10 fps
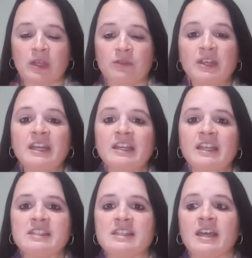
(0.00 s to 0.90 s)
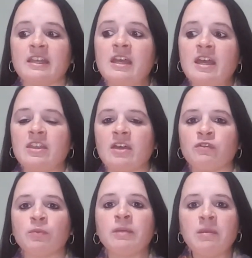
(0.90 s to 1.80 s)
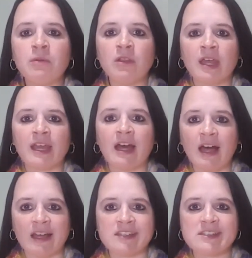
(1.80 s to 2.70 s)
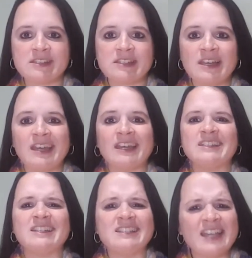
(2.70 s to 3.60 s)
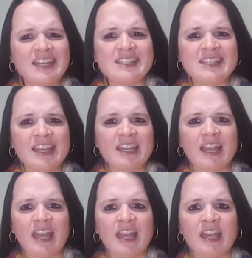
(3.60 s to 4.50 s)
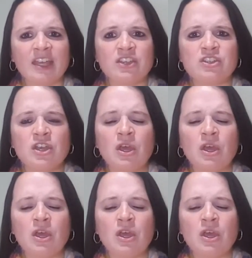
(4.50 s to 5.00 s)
Reading that said that for people like us, in today's day and age,